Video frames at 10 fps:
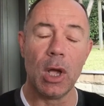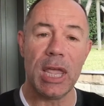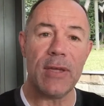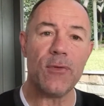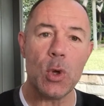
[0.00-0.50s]

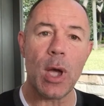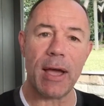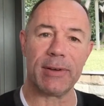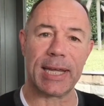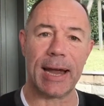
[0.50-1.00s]
if you
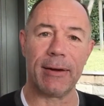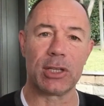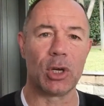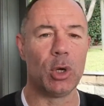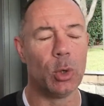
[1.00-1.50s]
have a
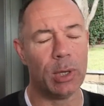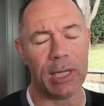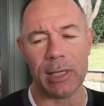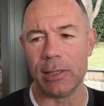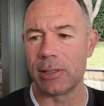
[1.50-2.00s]
character who
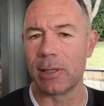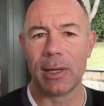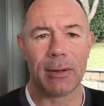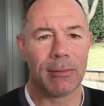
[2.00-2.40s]
is